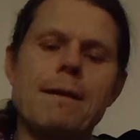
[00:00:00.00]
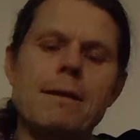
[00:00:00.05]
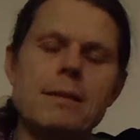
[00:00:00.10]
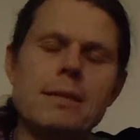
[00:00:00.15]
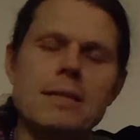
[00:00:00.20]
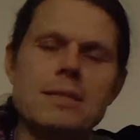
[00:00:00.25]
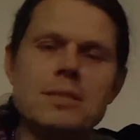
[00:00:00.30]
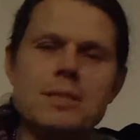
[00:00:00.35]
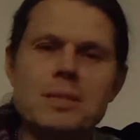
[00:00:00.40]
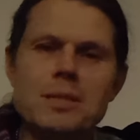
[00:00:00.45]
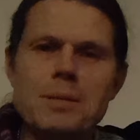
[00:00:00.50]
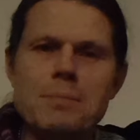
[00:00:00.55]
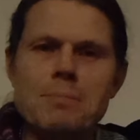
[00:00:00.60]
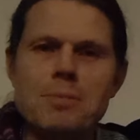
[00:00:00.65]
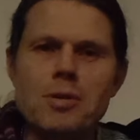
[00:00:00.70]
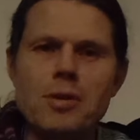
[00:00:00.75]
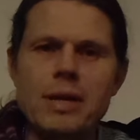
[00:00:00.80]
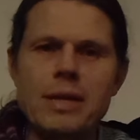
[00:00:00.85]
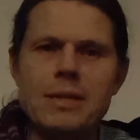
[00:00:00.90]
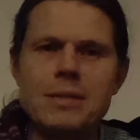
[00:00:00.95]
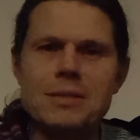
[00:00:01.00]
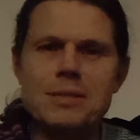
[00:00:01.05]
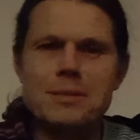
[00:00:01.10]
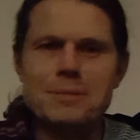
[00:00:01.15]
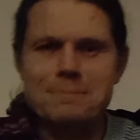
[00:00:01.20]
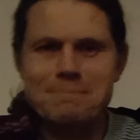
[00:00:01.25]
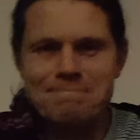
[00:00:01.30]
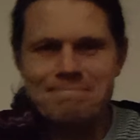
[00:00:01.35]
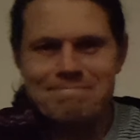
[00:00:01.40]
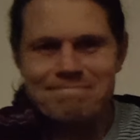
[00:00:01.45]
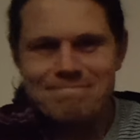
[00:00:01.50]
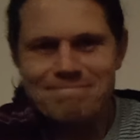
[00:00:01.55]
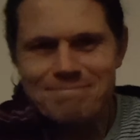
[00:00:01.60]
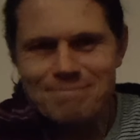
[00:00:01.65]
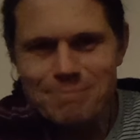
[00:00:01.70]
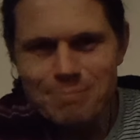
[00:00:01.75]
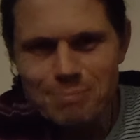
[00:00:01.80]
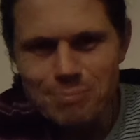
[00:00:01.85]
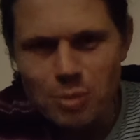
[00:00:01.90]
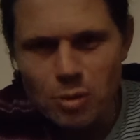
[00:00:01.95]
Lesson number eight
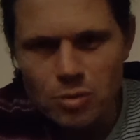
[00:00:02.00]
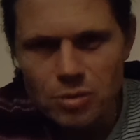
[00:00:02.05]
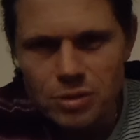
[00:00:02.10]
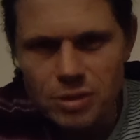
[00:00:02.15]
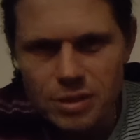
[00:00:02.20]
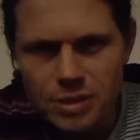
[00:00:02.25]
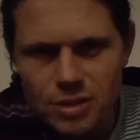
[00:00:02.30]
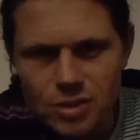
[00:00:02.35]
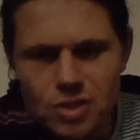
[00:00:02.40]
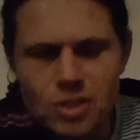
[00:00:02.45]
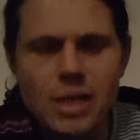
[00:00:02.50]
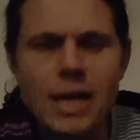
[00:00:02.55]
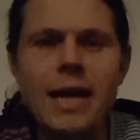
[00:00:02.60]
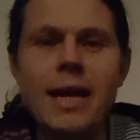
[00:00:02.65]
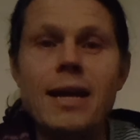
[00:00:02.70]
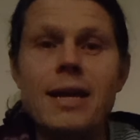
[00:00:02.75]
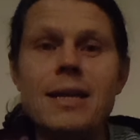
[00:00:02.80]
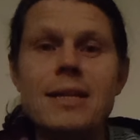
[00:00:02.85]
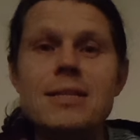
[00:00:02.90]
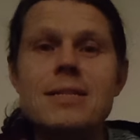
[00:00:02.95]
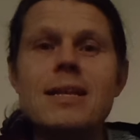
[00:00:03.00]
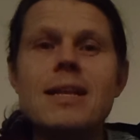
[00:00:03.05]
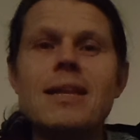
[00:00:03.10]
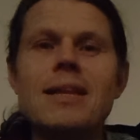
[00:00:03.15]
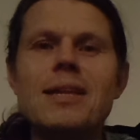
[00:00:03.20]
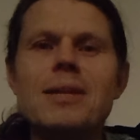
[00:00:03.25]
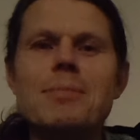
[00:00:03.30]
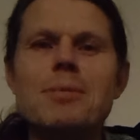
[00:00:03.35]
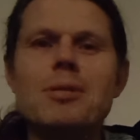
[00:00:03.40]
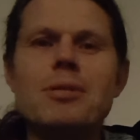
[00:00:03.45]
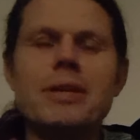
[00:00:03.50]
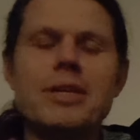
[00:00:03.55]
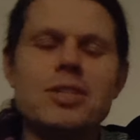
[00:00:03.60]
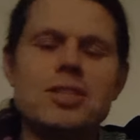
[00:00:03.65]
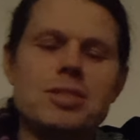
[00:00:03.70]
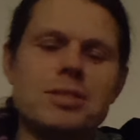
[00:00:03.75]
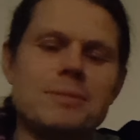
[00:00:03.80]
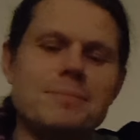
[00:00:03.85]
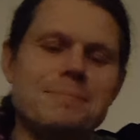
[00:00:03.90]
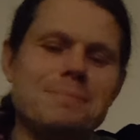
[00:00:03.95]
Bondage and
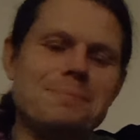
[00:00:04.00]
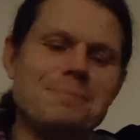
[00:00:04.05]
Liberation.